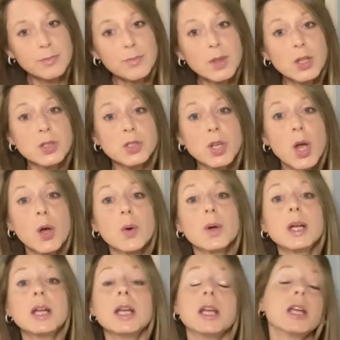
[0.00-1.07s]
So
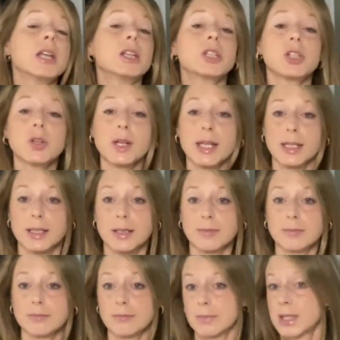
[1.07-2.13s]
in
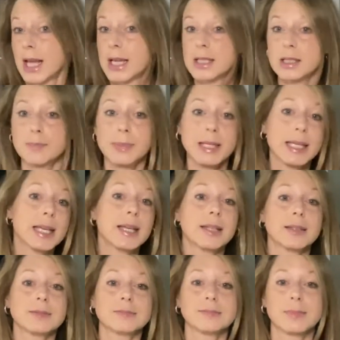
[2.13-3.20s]
Judaism, days
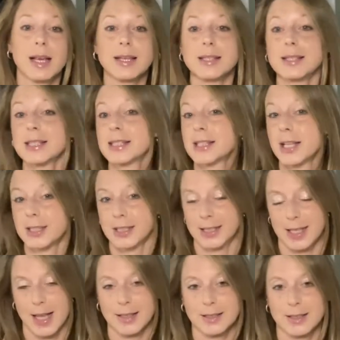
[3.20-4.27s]
begin as the sun
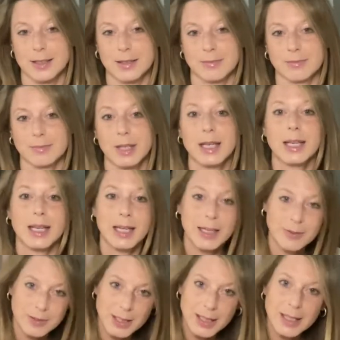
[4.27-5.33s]
sets,
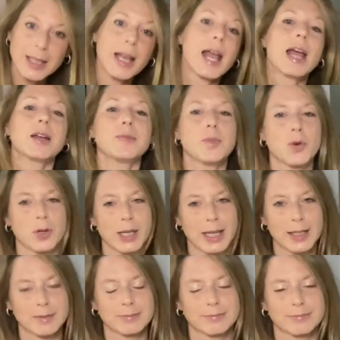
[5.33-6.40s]
evening and
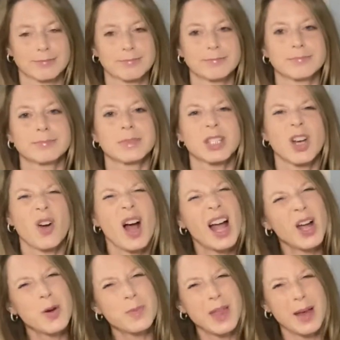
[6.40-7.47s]
morning. So I
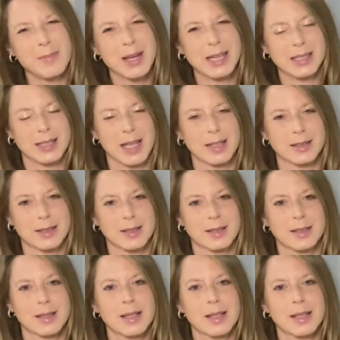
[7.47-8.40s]
hope that makes sense.